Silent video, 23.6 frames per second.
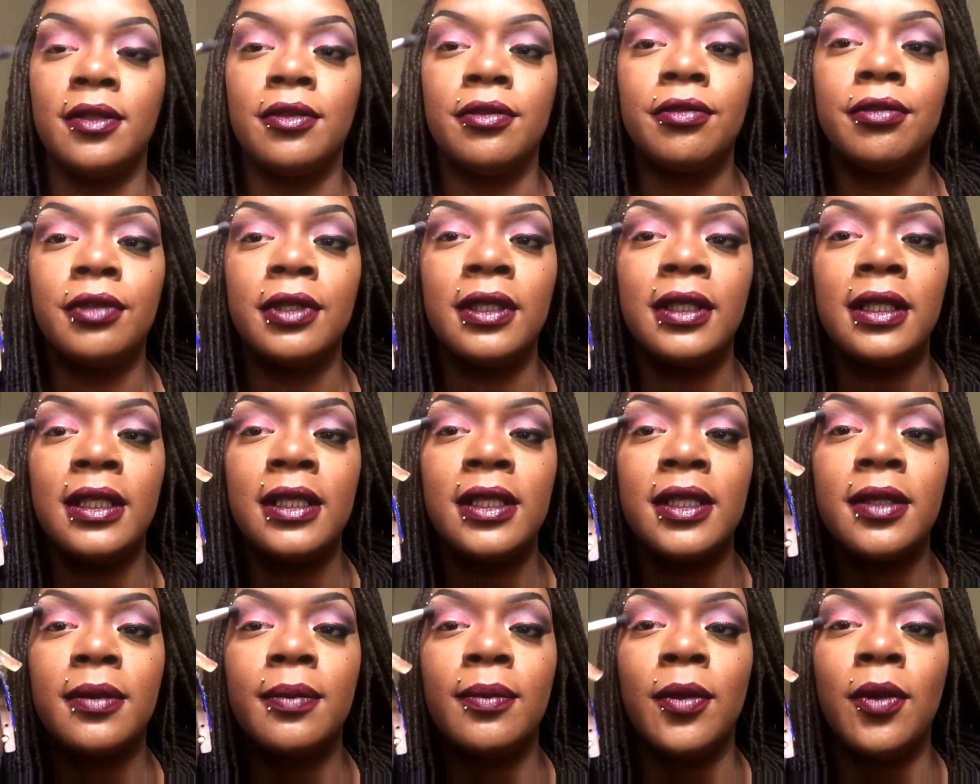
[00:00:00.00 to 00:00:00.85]
really
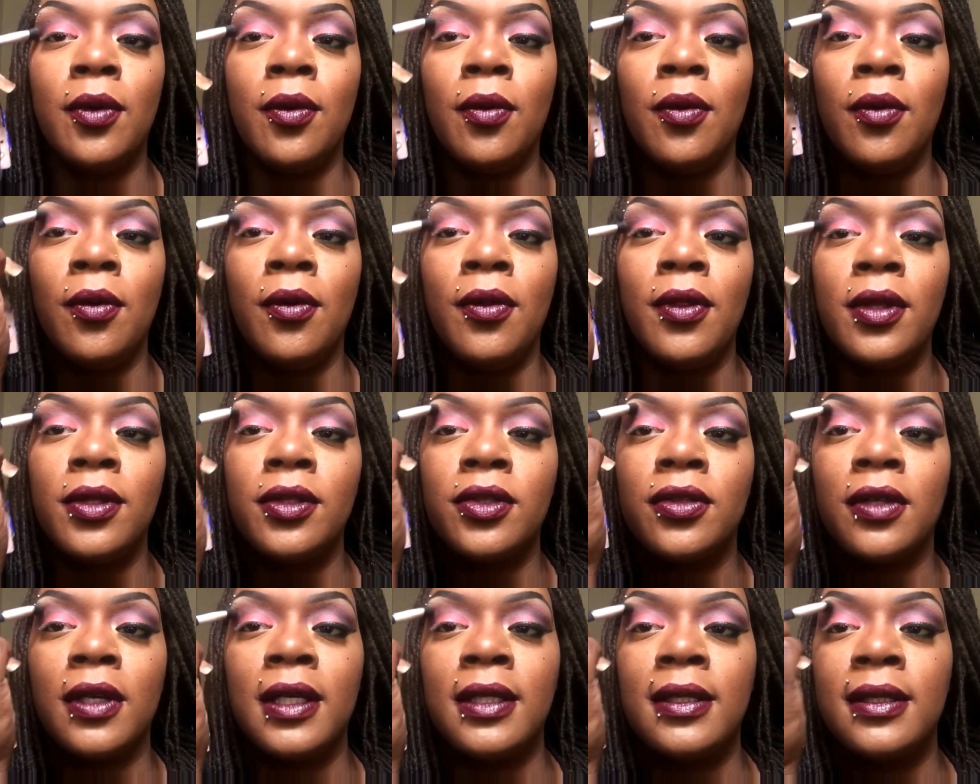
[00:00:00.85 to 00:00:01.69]
smooth
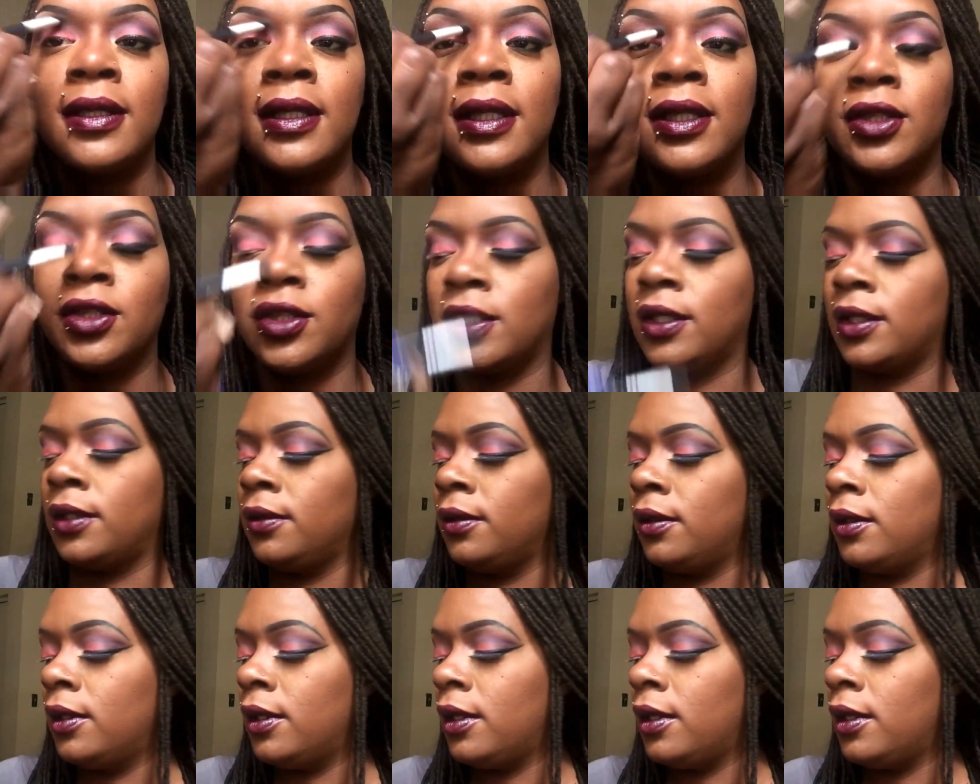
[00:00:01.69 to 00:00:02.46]
transition,